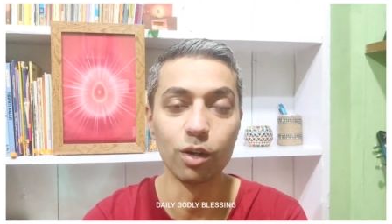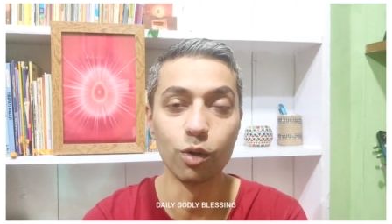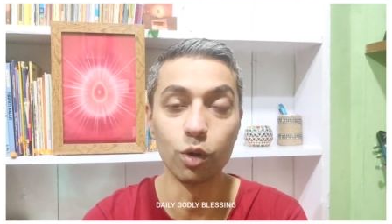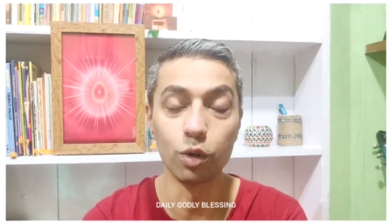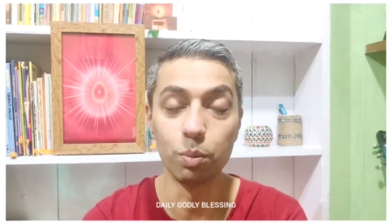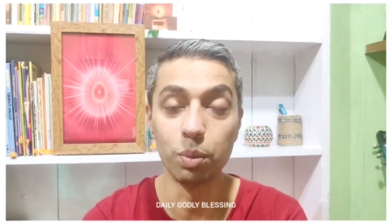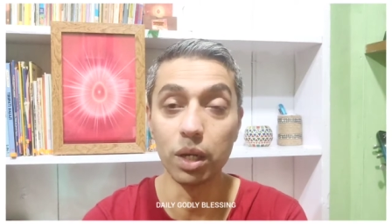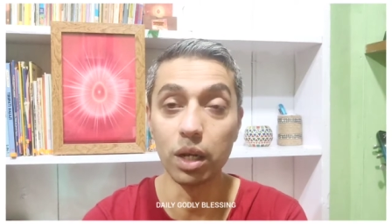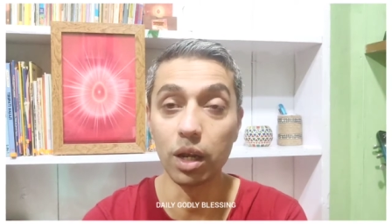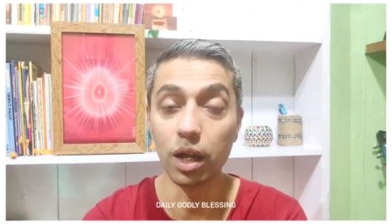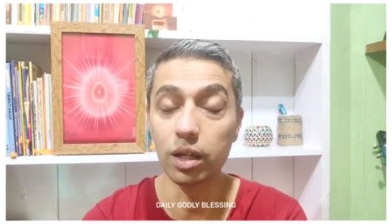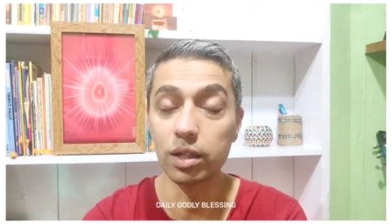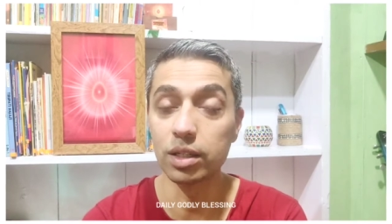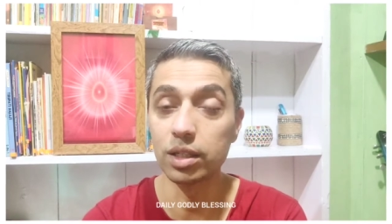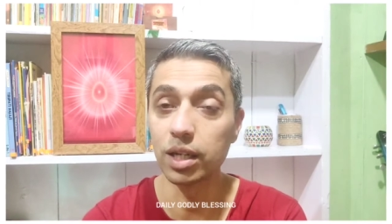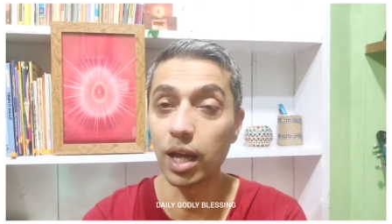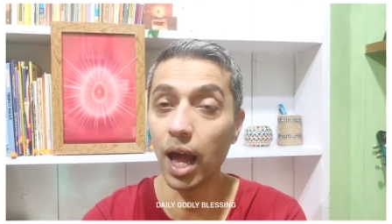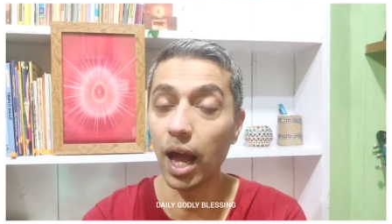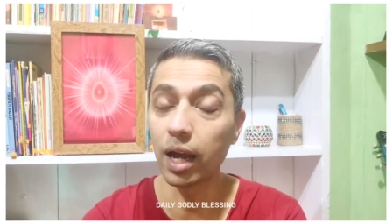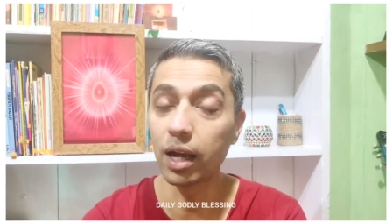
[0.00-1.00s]
Could be
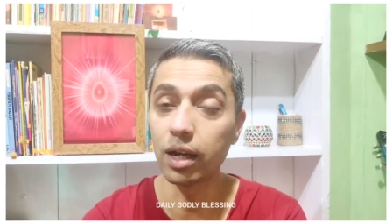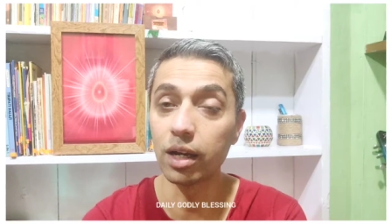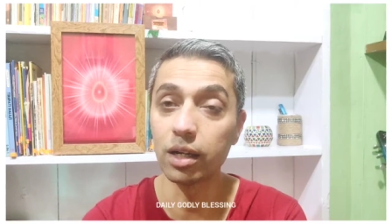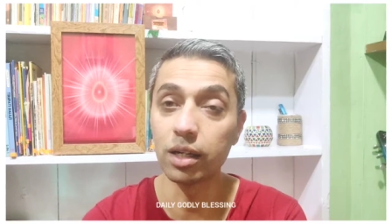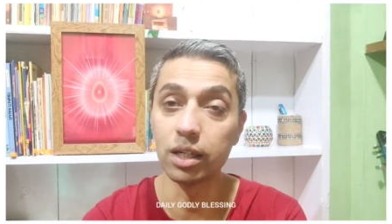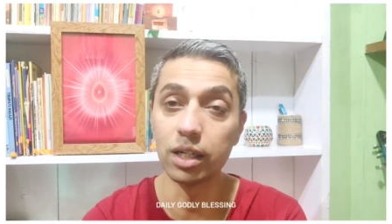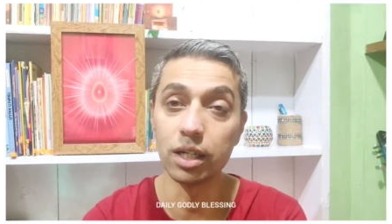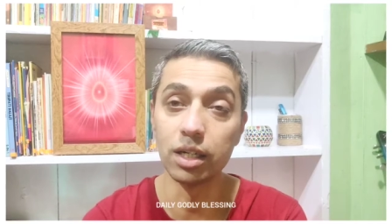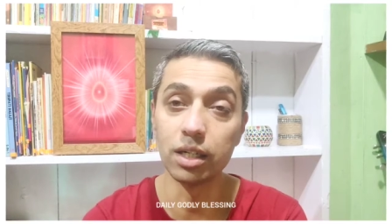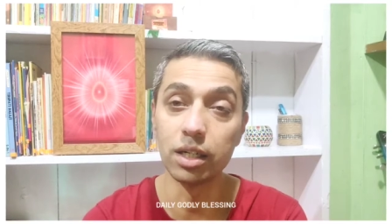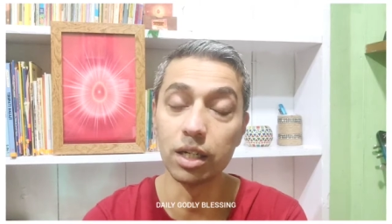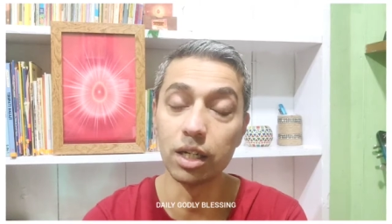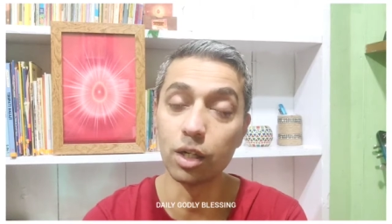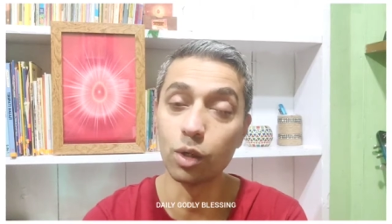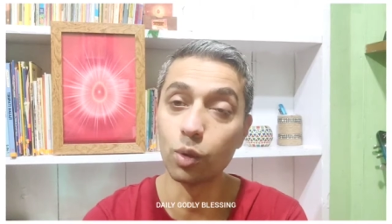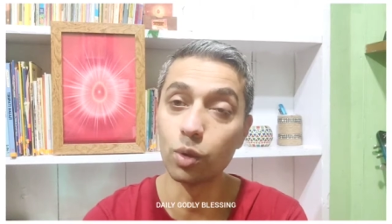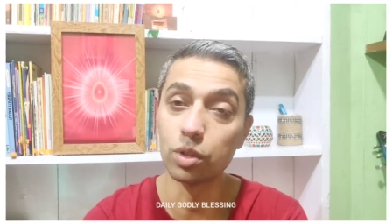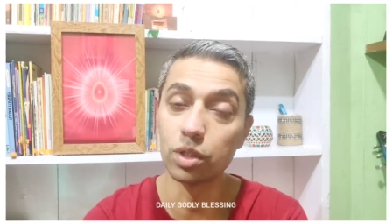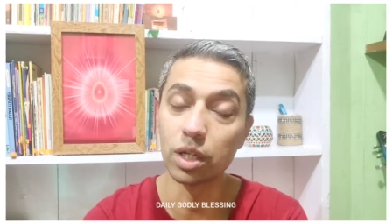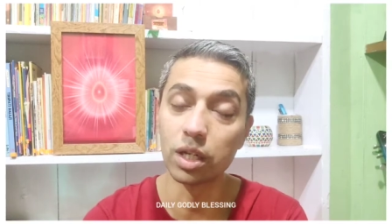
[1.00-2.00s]
lust, anger, greed,
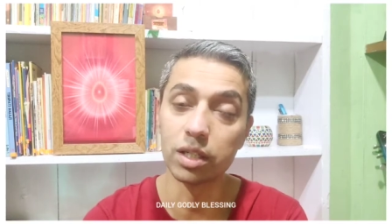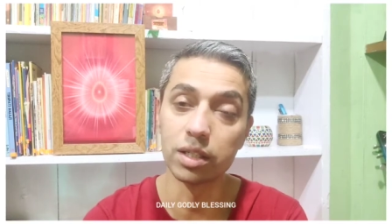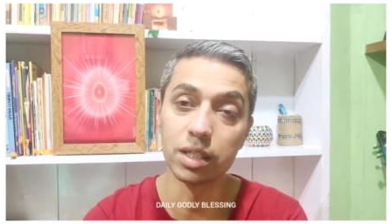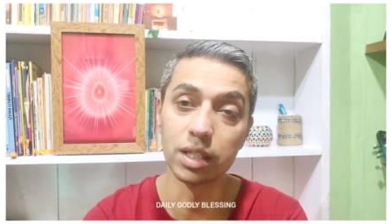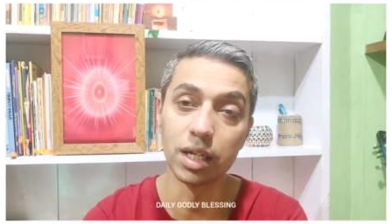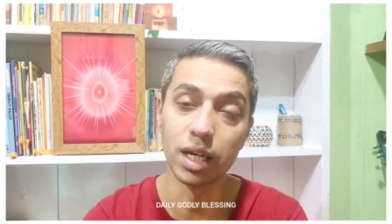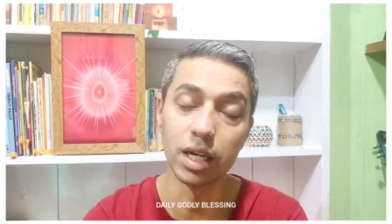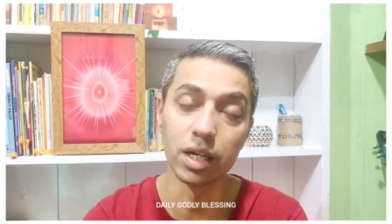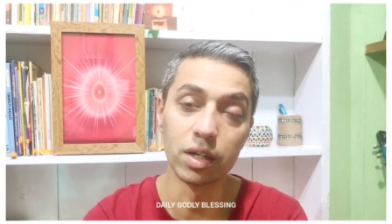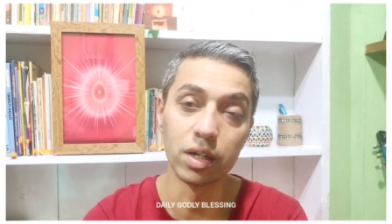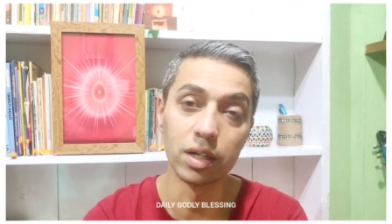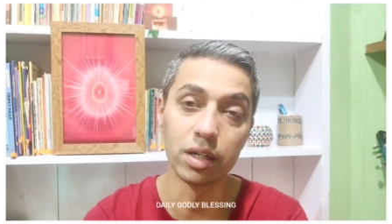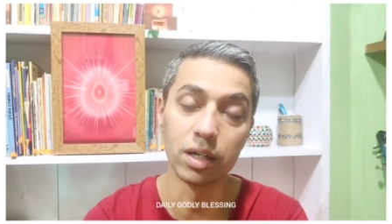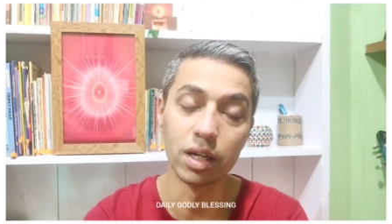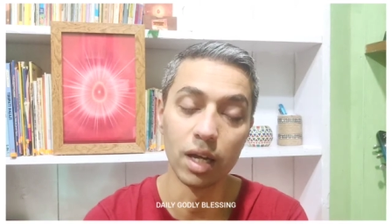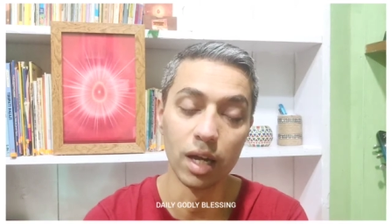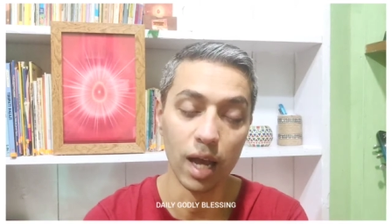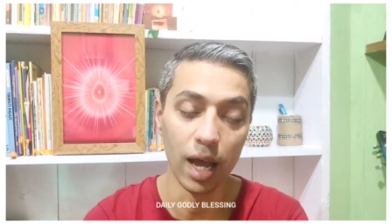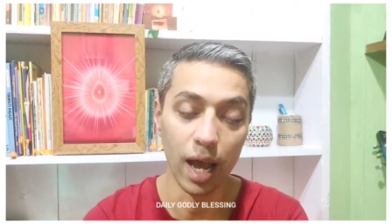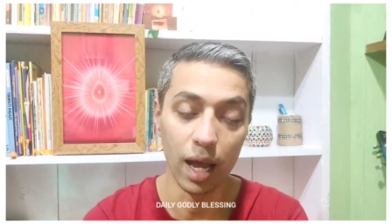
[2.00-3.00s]
ego, jealousy, hatred,
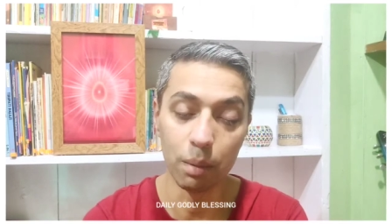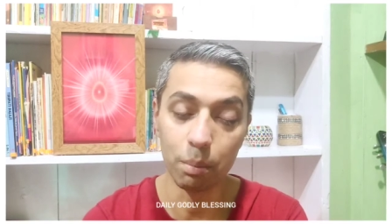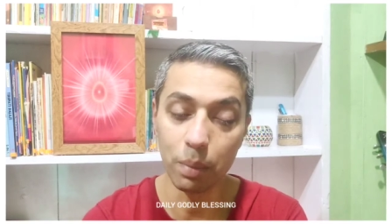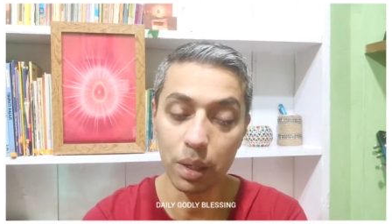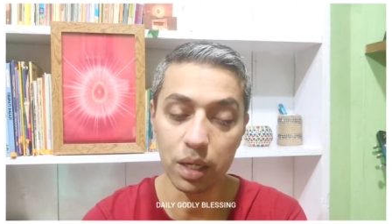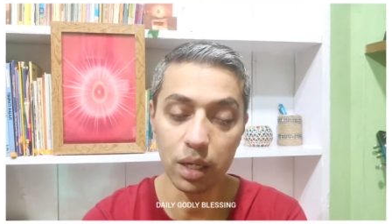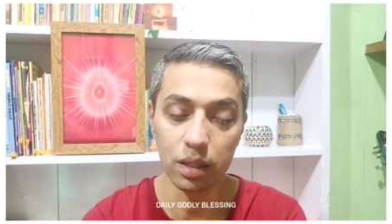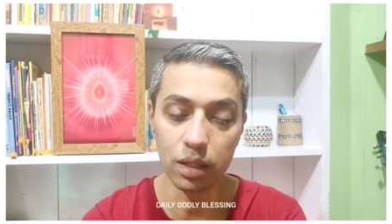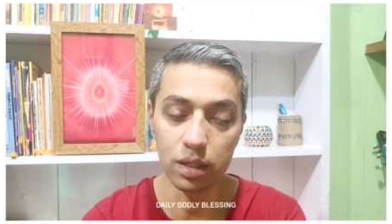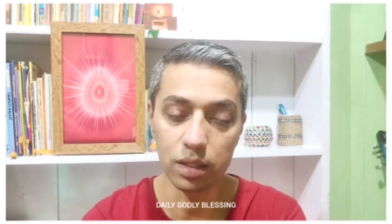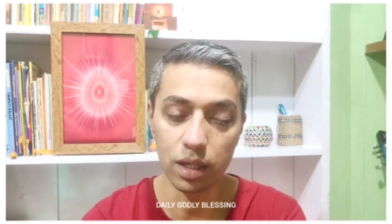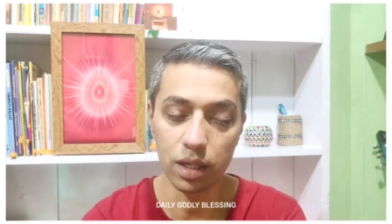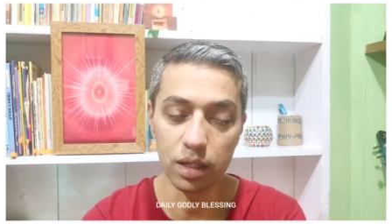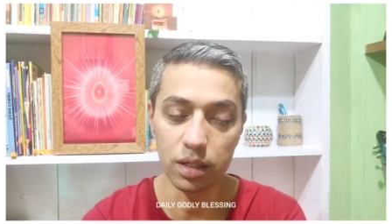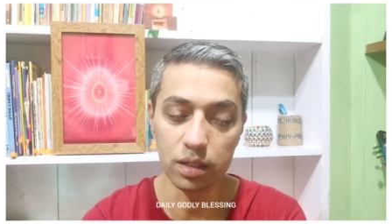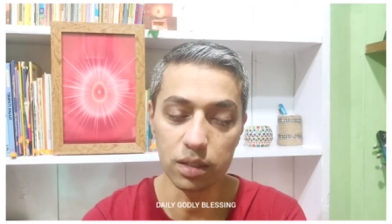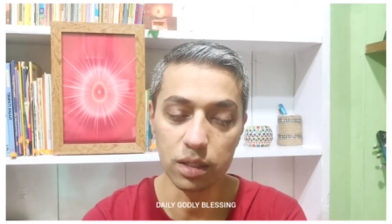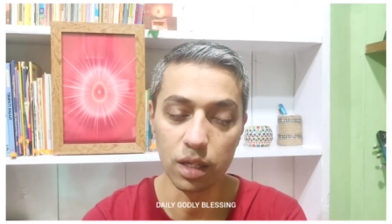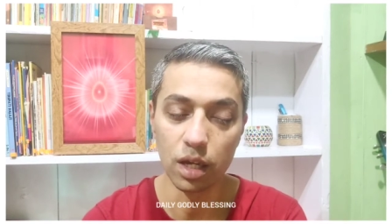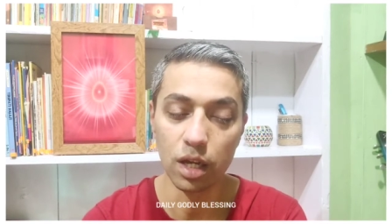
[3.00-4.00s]
and many other
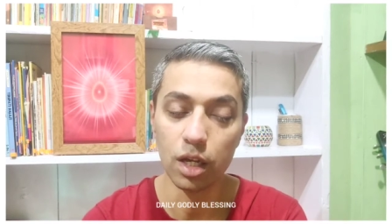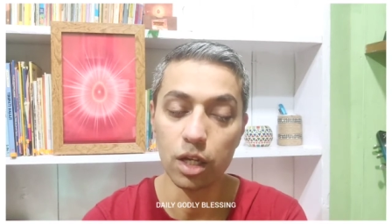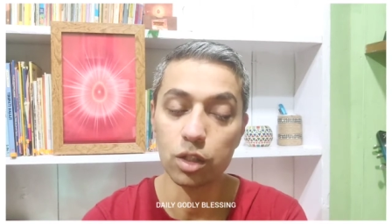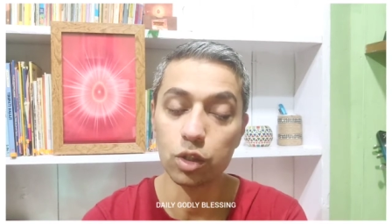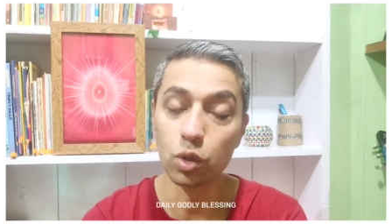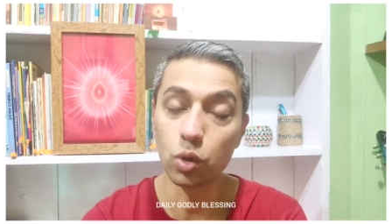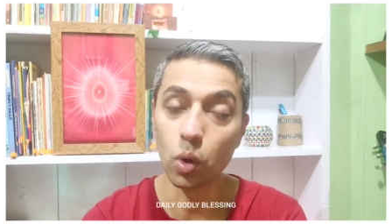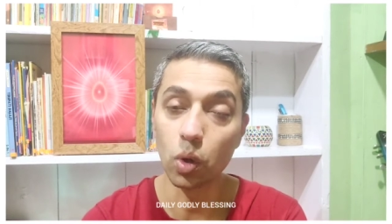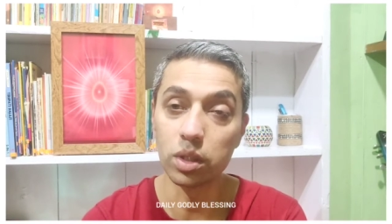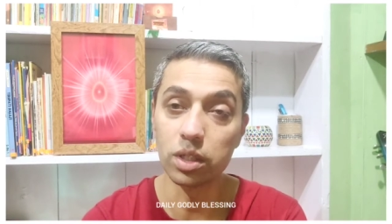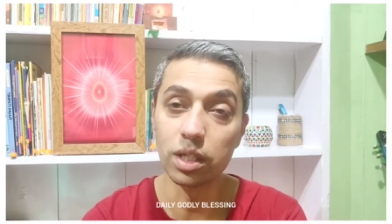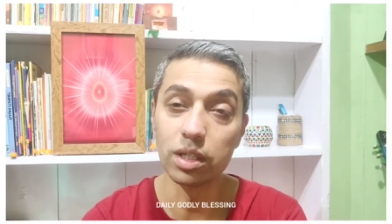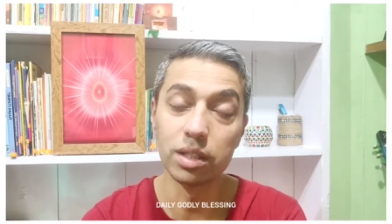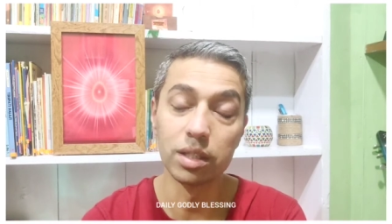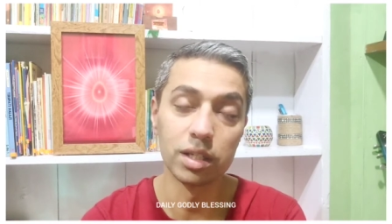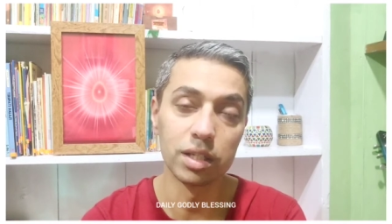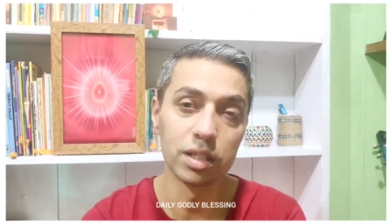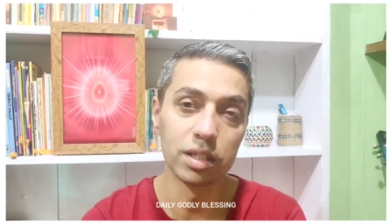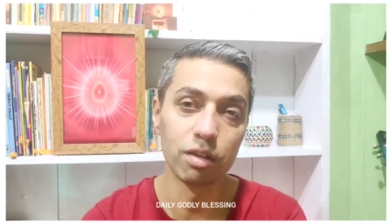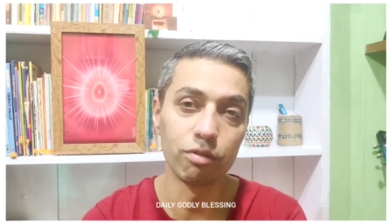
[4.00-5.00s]
things. So God says
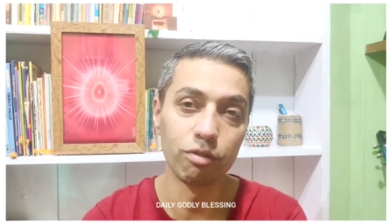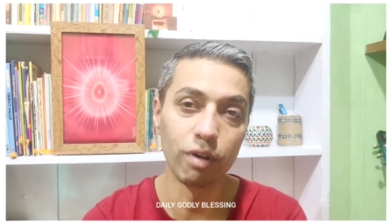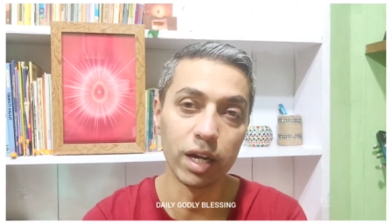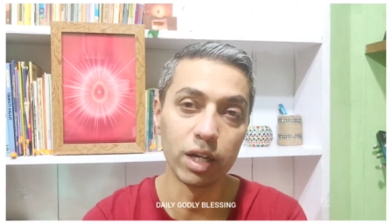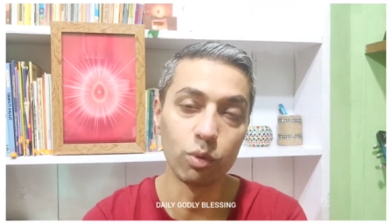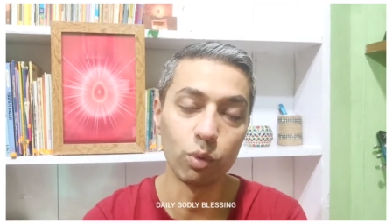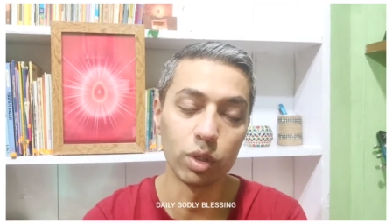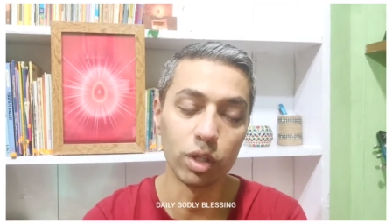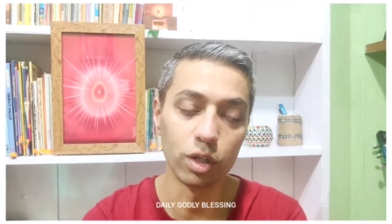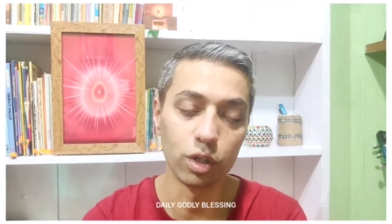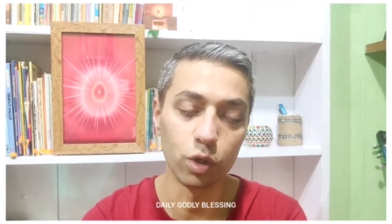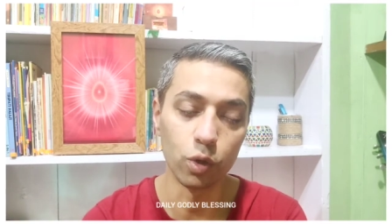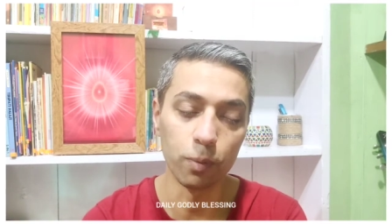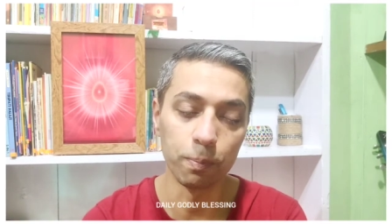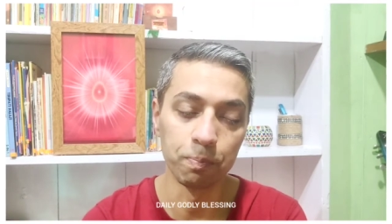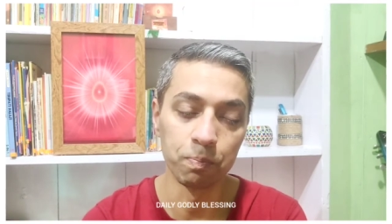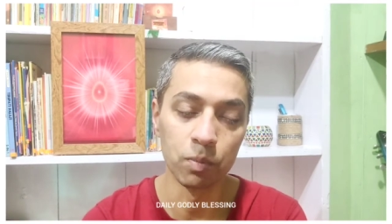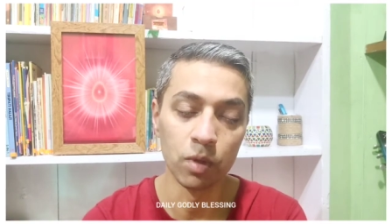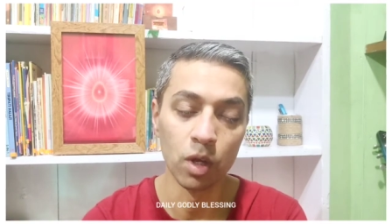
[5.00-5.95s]
this is the fight within you.